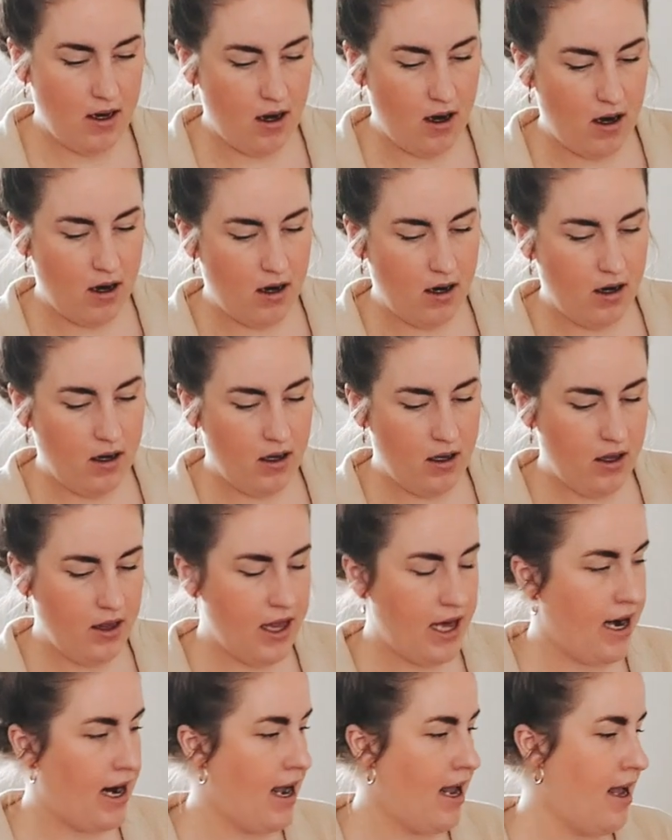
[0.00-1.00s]
All
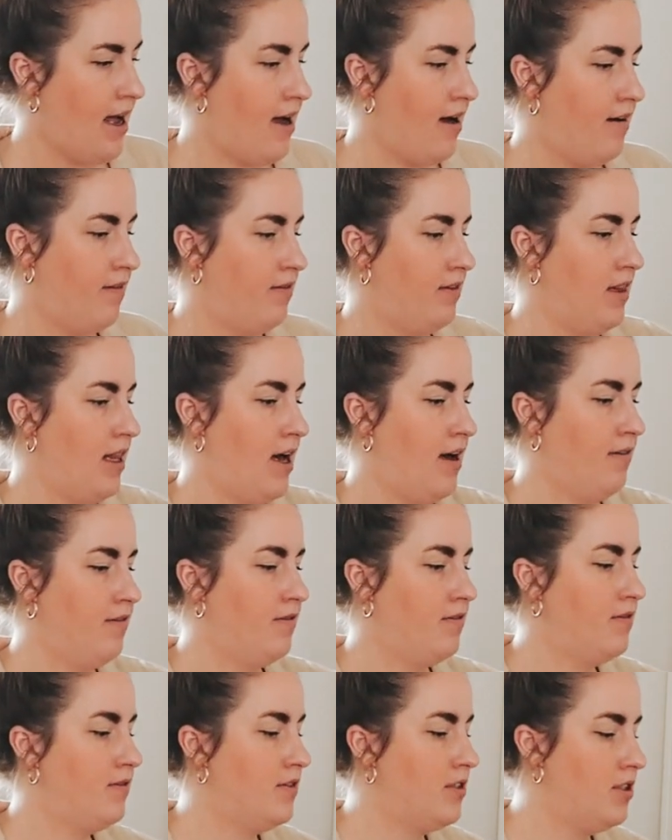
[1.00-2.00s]
that I have
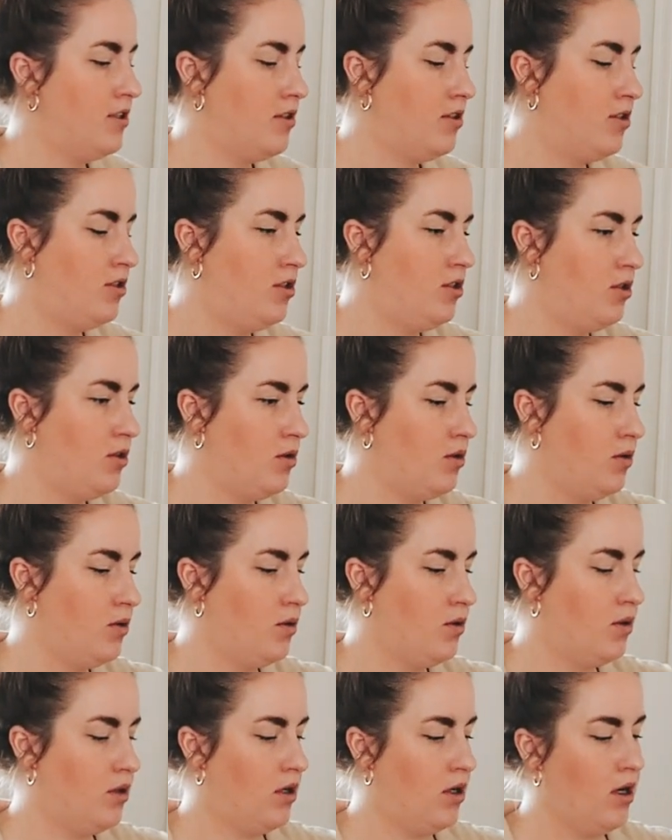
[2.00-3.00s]
left to
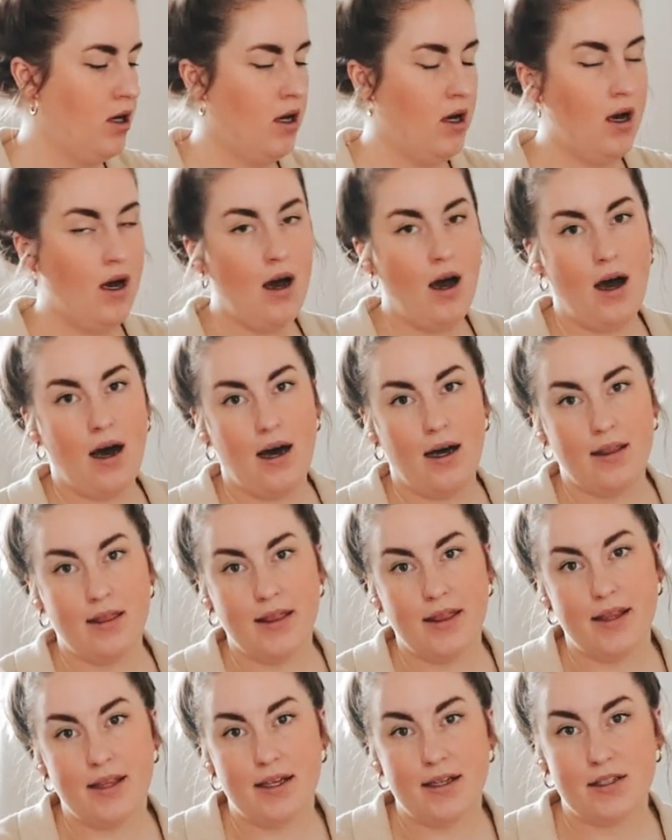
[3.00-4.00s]
do
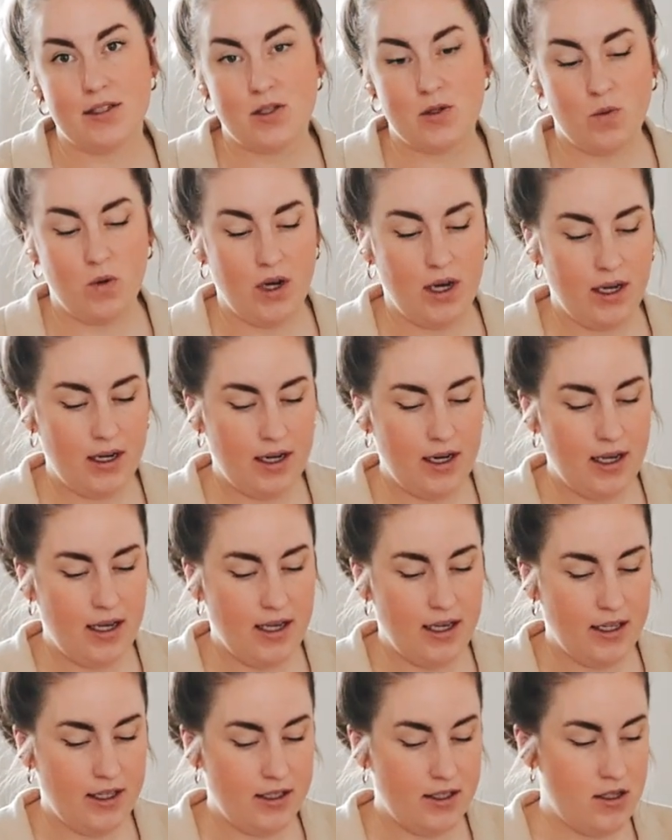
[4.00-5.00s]
on this one
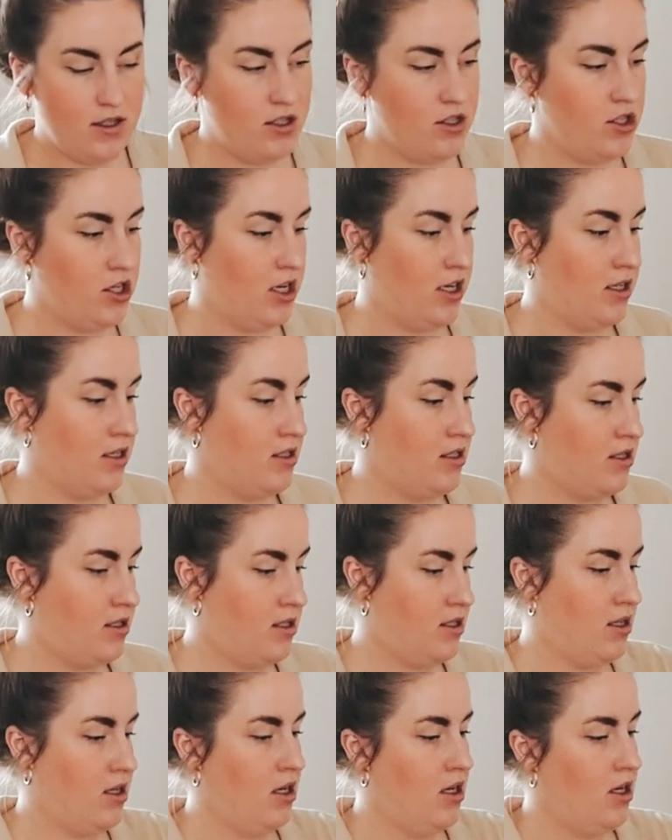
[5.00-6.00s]
is
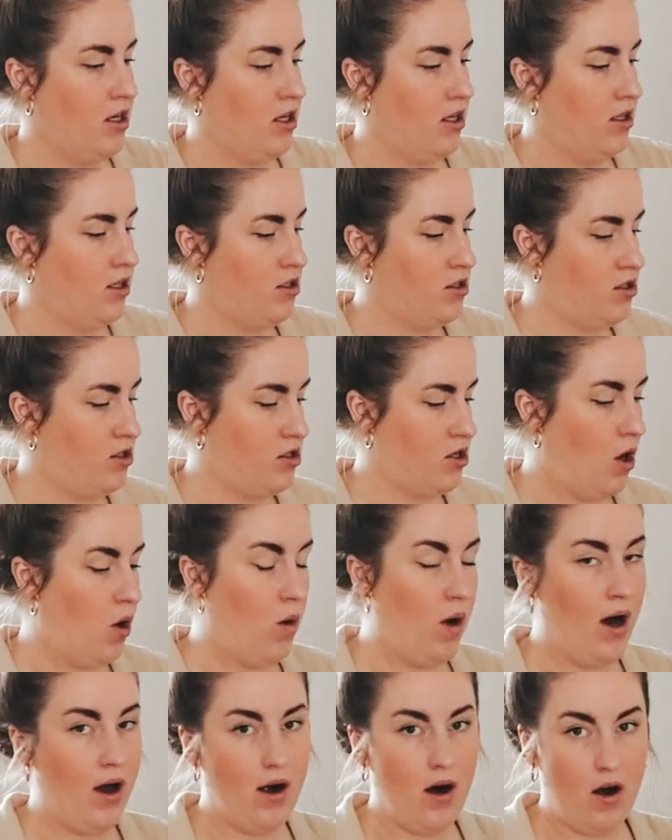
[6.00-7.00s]
just sew
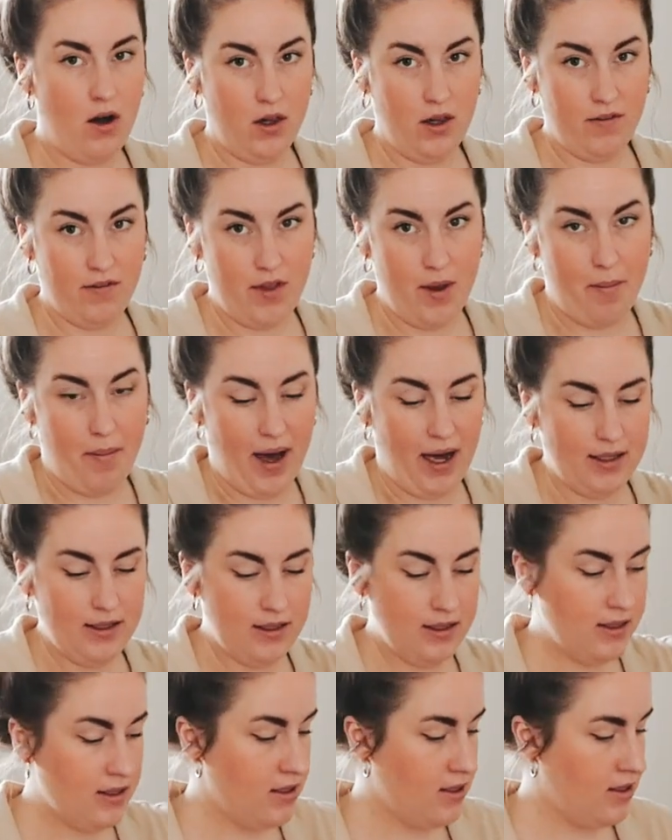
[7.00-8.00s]
on all of the
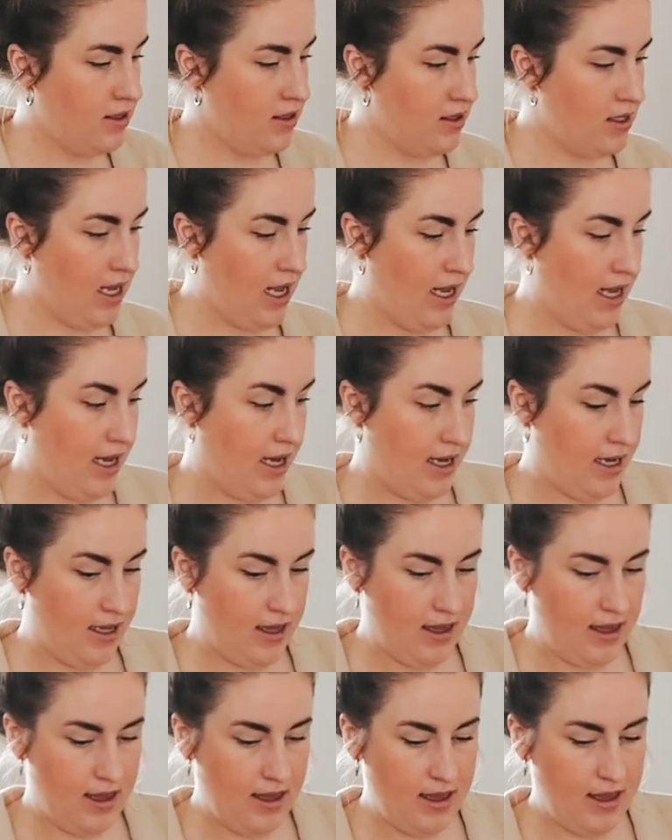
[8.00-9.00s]
buttons,
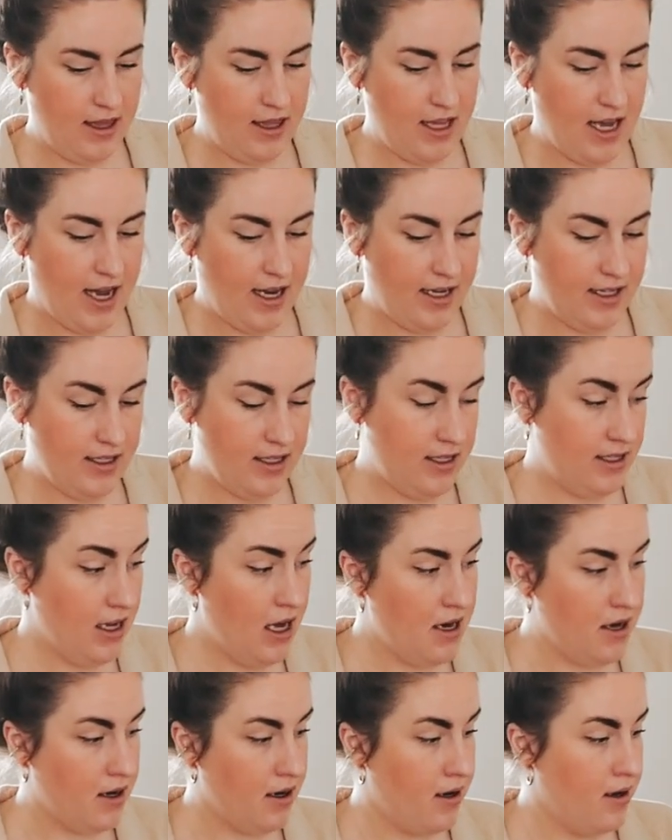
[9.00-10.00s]
and then it's
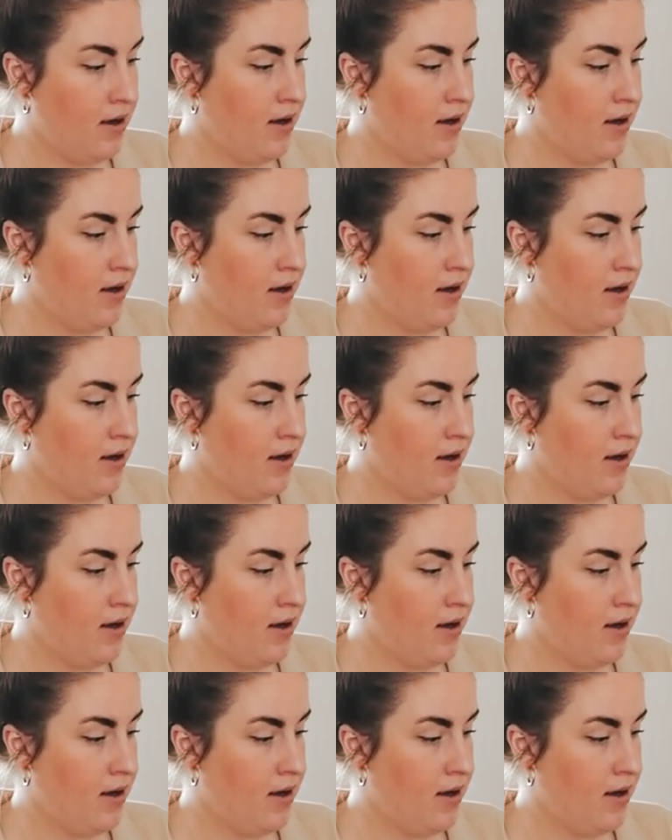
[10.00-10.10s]
done.